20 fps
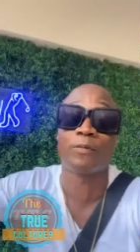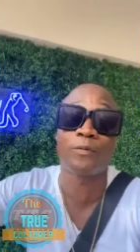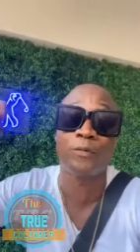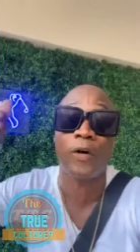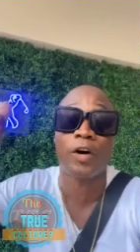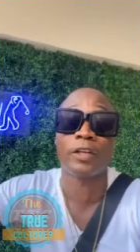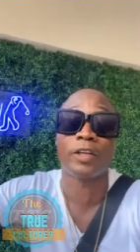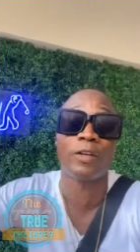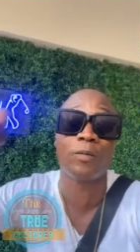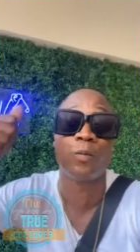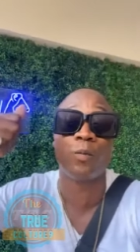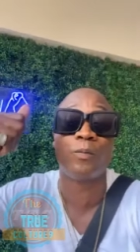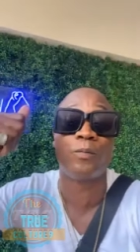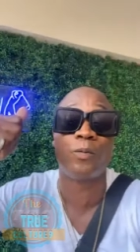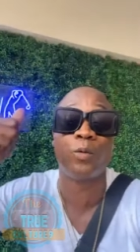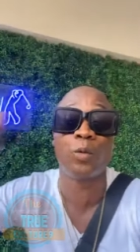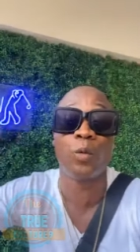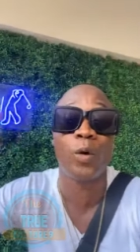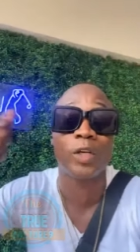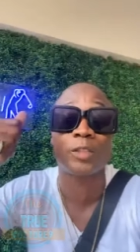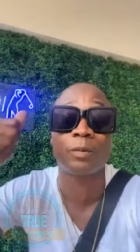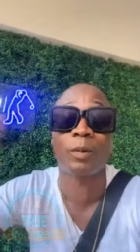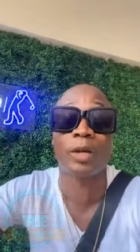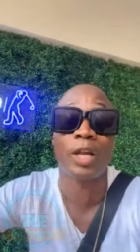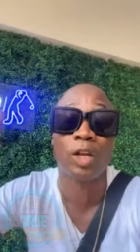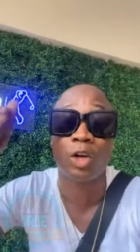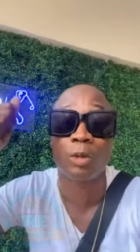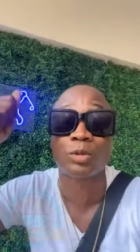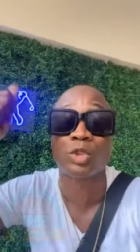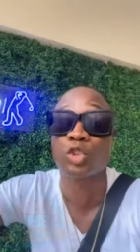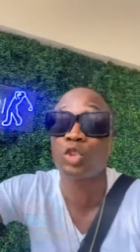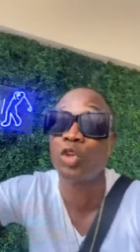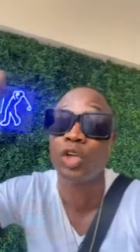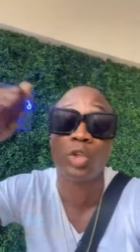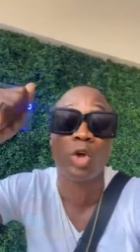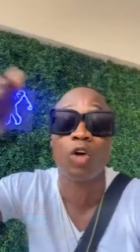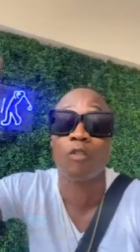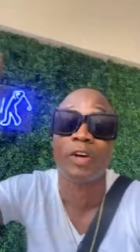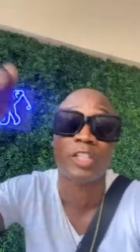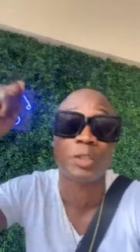from fucking Westmoreland come
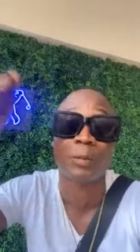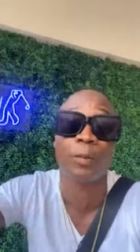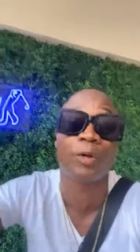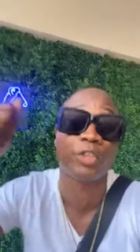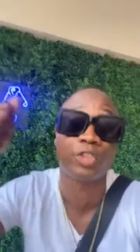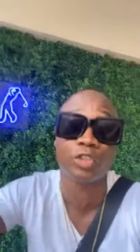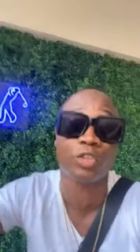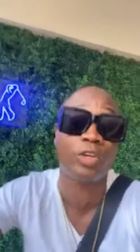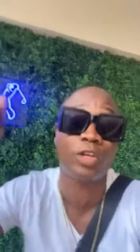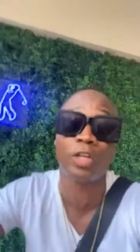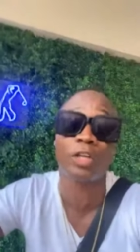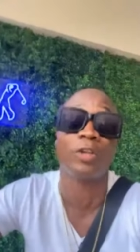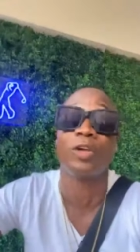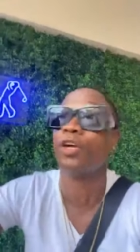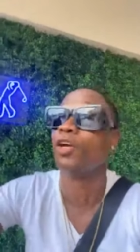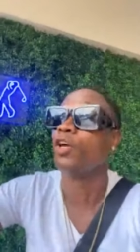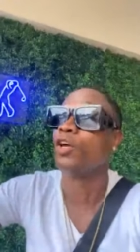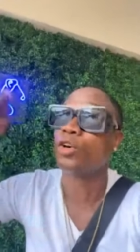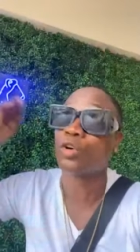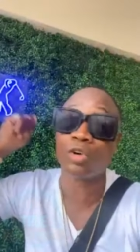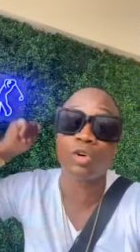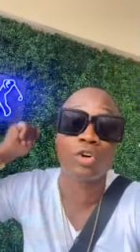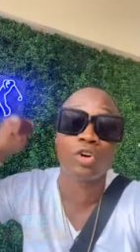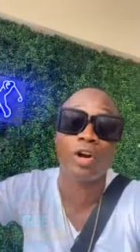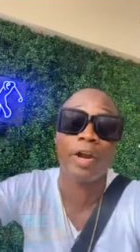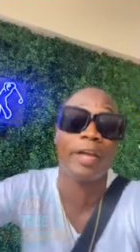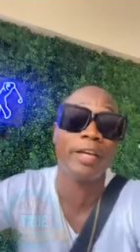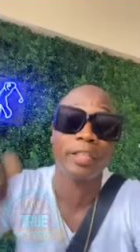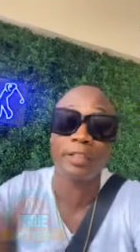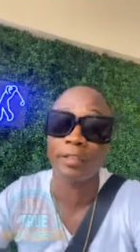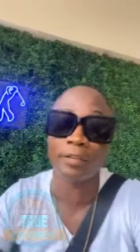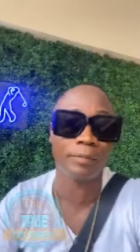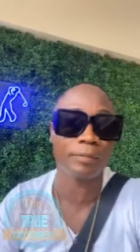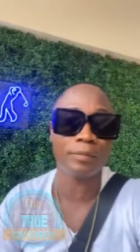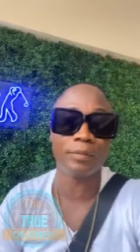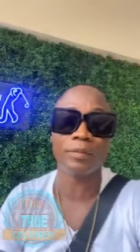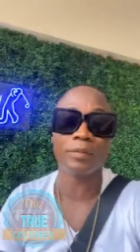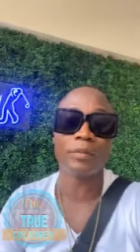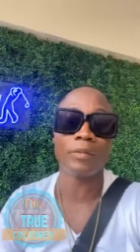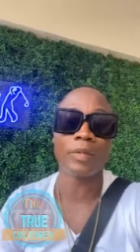straight over Spur Tree Hill. Right.
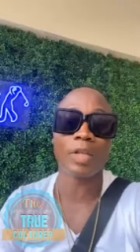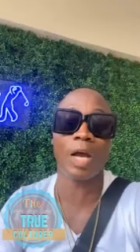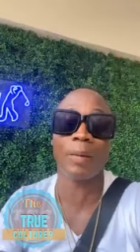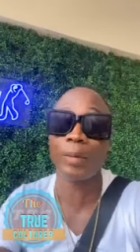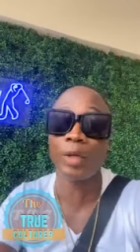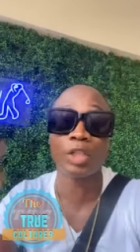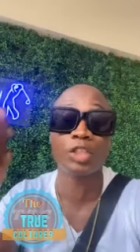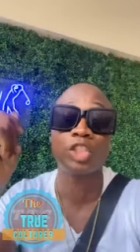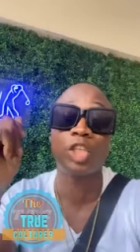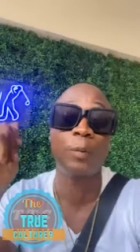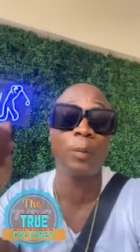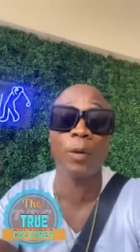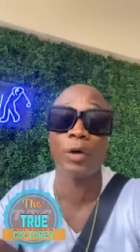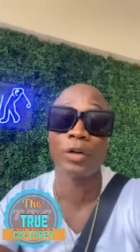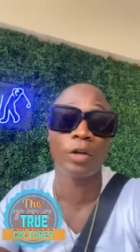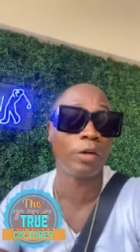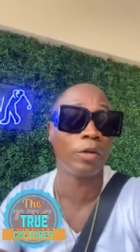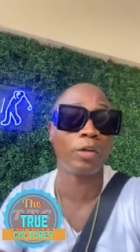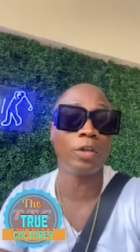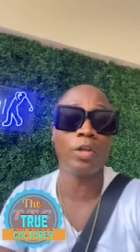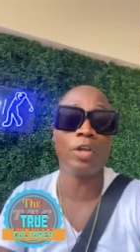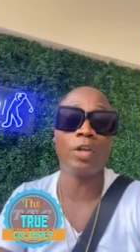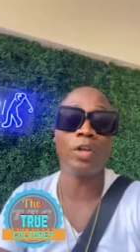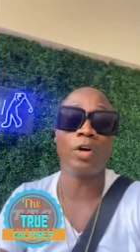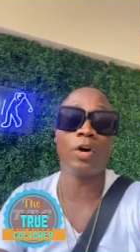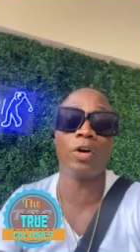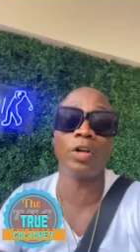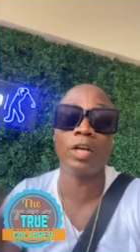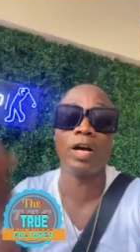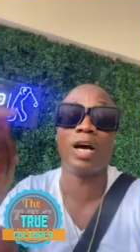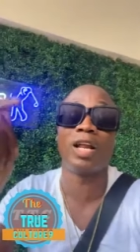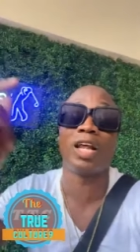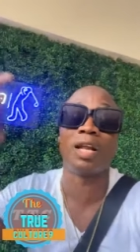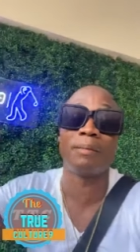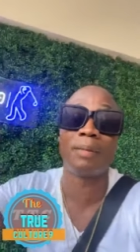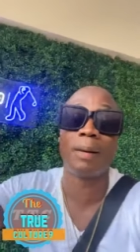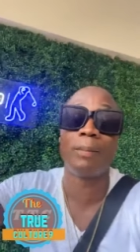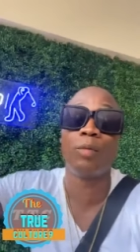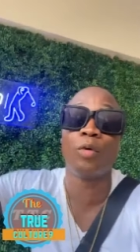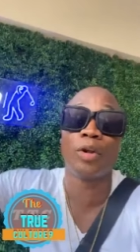I mean just keep on on. Only the
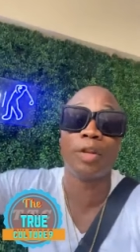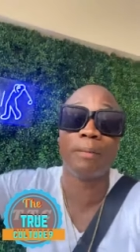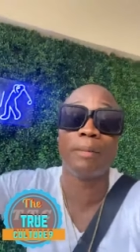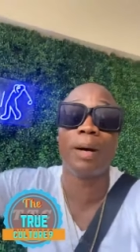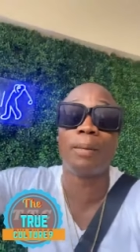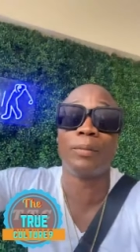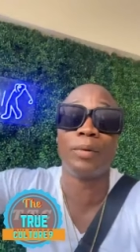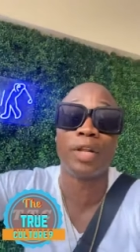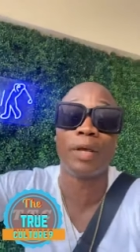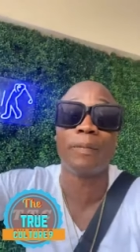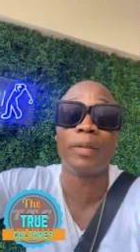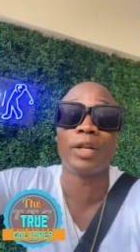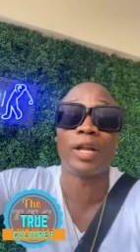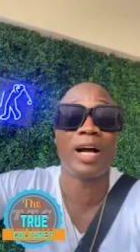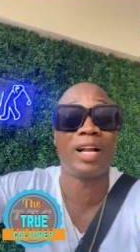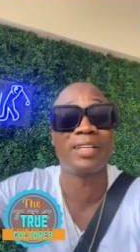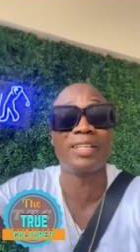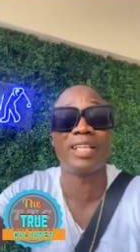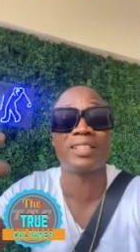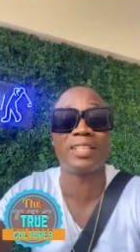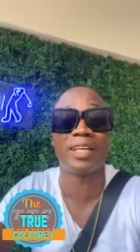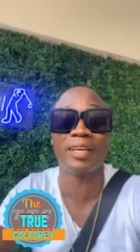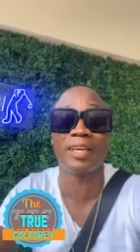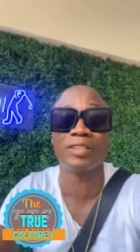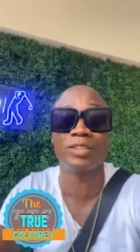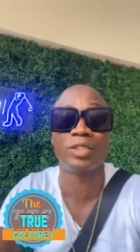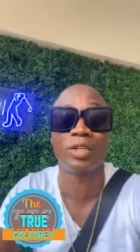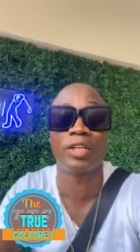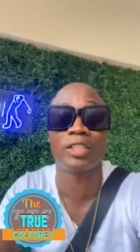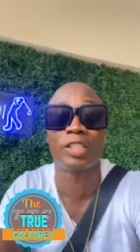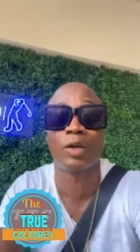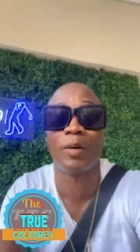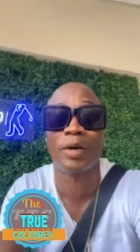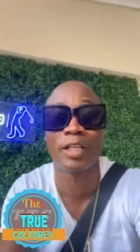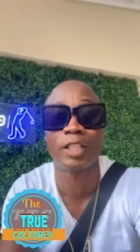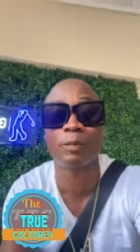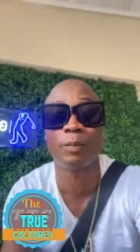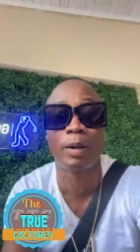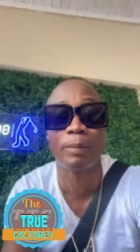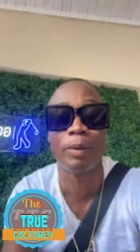Holland Bamboo, the Bamboo, them, all that again. So that
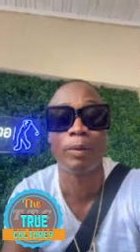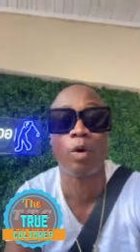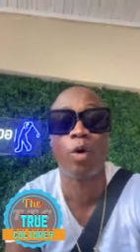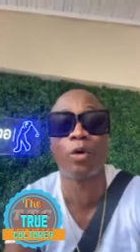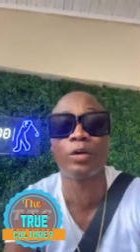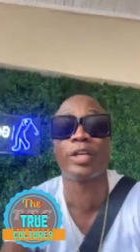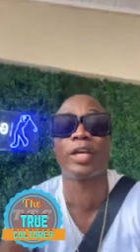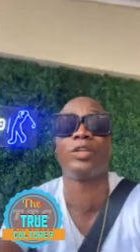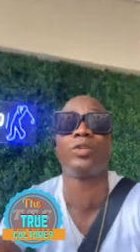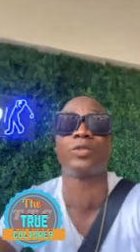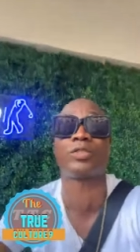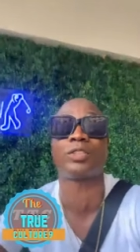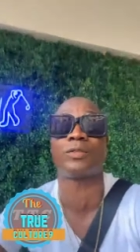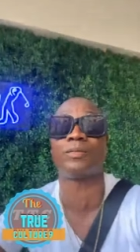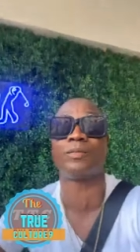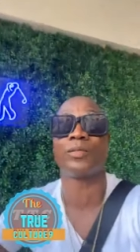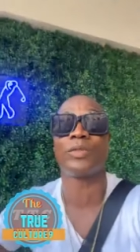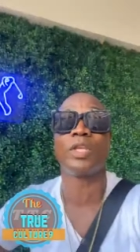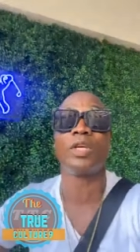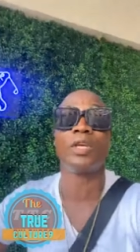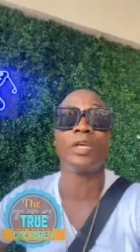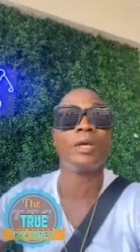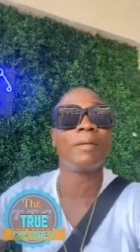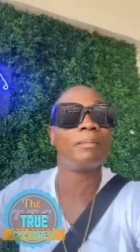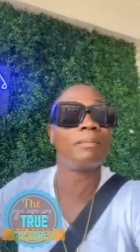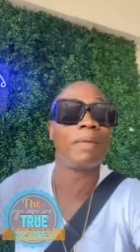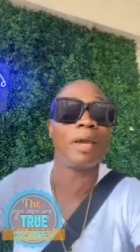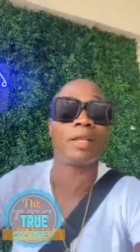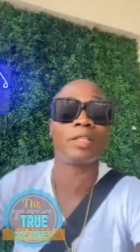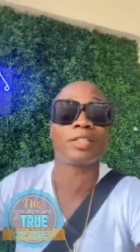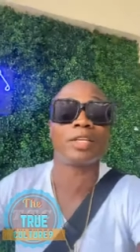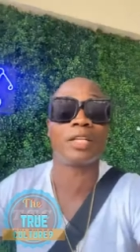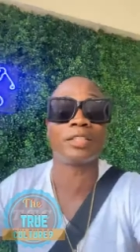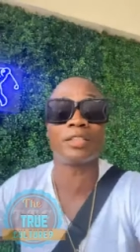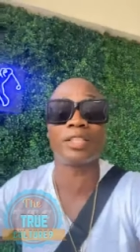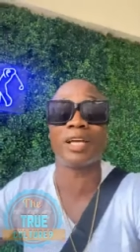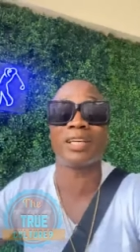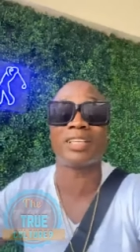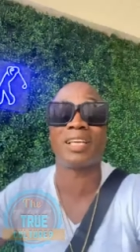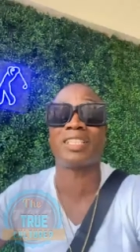one experiment. them. How can you
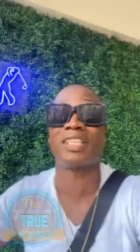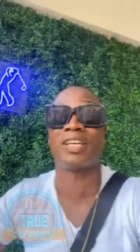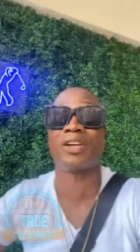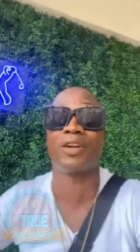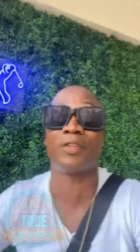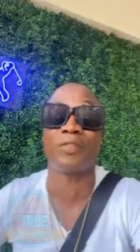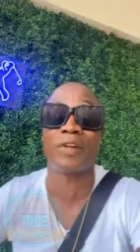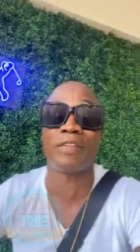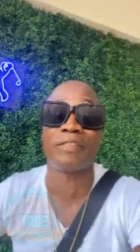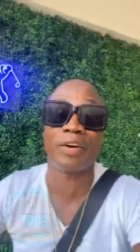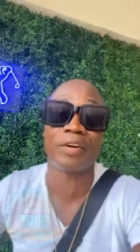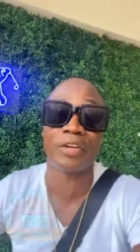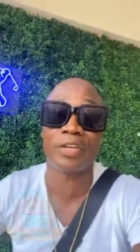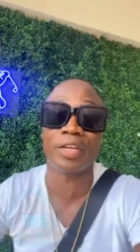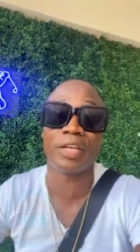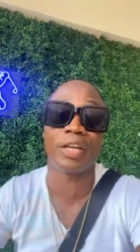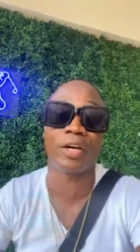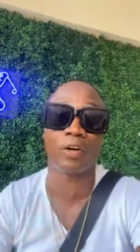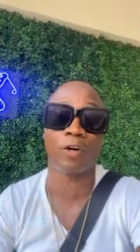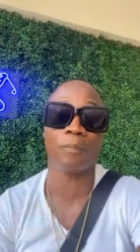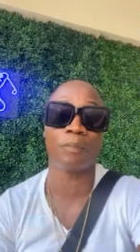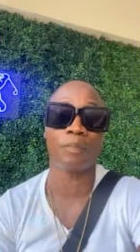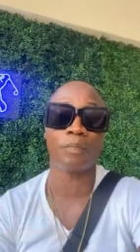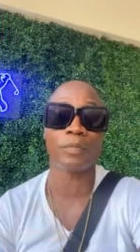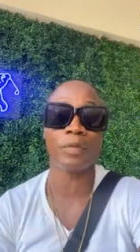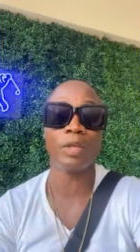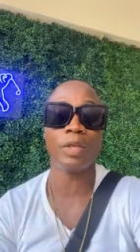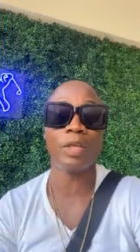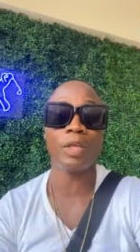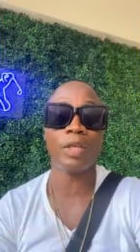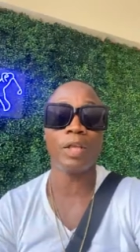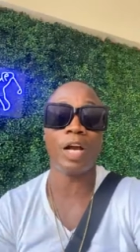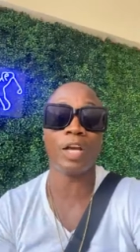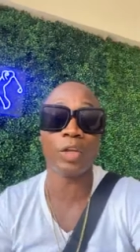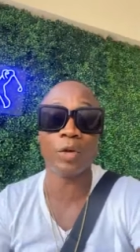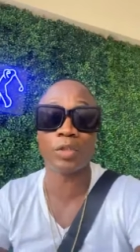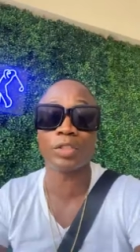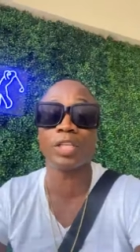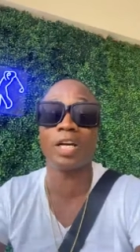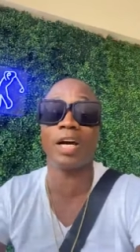mention say a category 5 hurricane come?
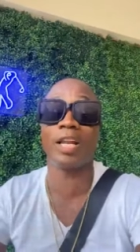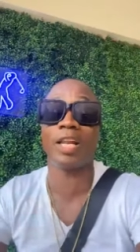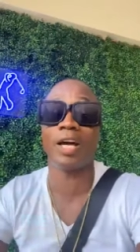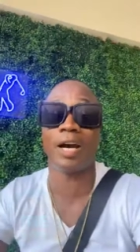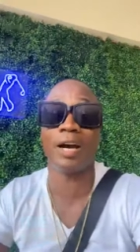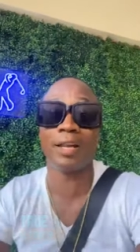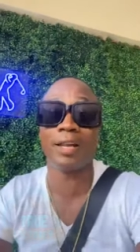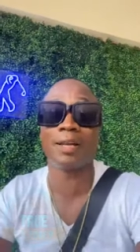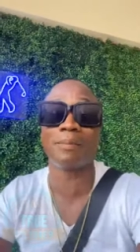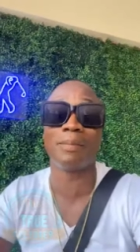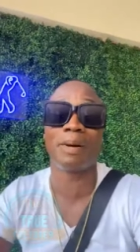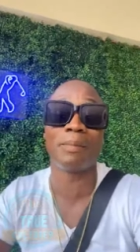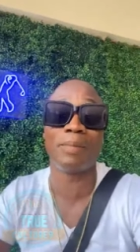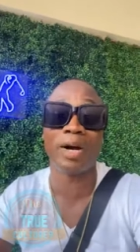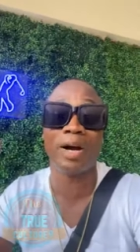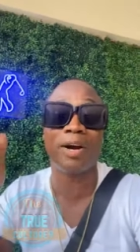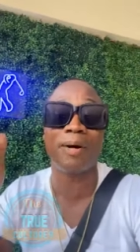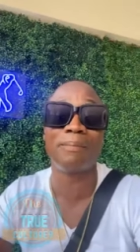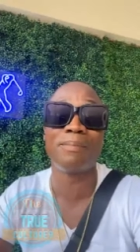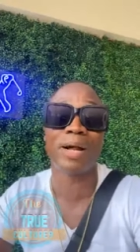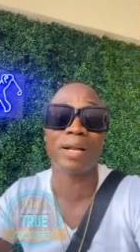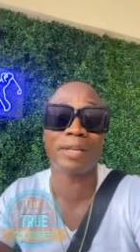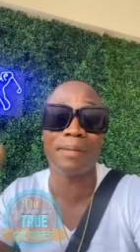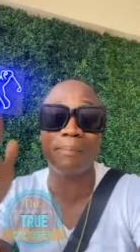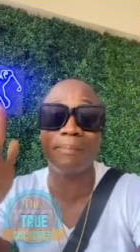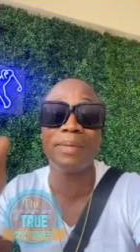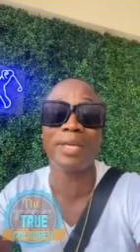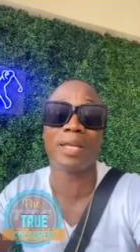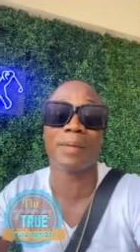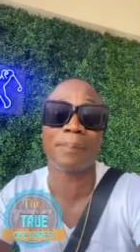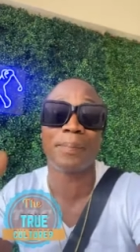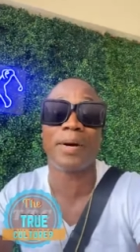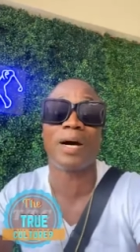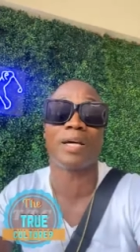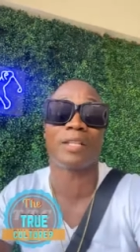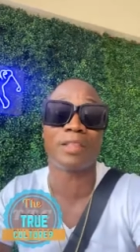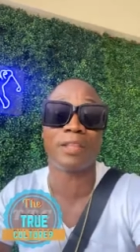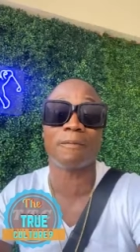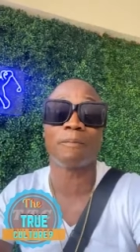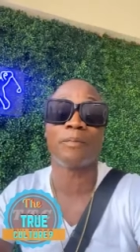And you know say Holland Bamboo I go back the main
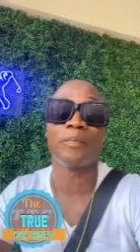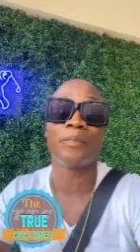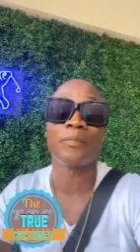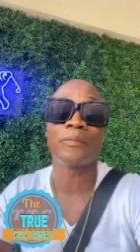part